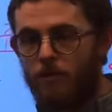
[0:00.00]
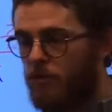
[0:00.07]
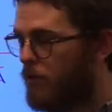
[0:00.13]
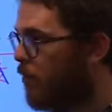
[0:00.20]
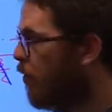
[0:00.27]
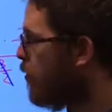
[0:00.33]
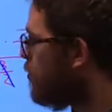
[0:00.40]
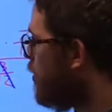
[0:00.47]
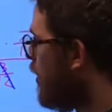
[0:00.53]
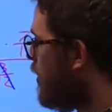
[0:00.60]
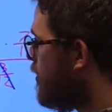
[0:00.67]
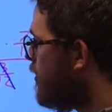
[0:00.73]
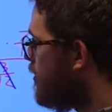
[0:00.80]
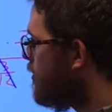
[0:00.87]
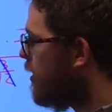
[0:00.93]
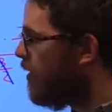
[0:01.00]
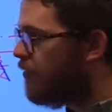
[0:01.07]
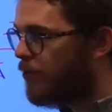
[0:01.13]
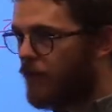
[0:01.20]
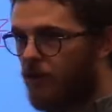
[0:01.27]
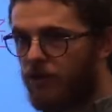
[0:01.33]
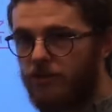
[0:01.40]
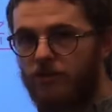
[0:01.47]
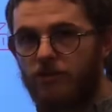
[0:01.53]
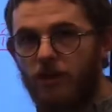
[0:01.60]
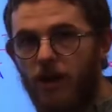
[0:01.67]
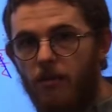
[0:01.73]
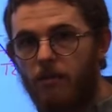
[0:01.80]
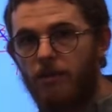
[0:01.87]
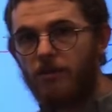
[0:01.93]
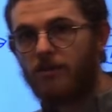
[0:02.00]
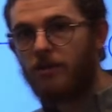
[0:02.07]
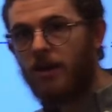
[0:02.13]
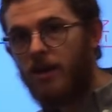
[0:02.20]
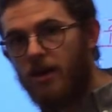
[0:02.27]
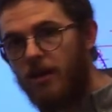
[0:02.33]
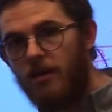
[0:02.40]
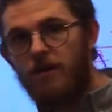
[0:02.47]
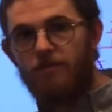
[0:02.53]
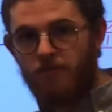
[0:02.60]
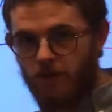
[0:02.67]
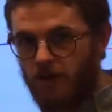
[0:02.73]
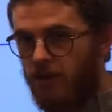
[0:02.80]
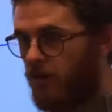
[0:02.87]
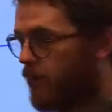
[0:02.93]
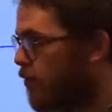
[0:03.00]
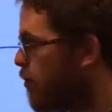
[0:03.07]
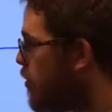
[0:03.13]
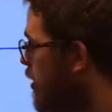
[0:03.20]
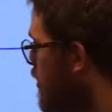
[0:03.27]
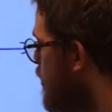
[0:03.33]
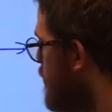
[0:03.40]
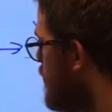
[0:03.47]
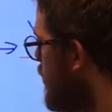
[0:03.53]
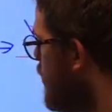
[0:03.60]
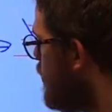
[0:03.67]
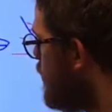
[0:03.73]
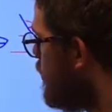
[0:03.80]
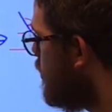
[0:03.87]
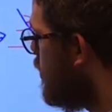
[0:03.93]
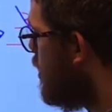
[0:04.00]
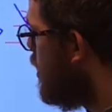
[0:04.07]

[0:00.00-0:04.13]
We multiply these things across the top because, again, they're dependent events.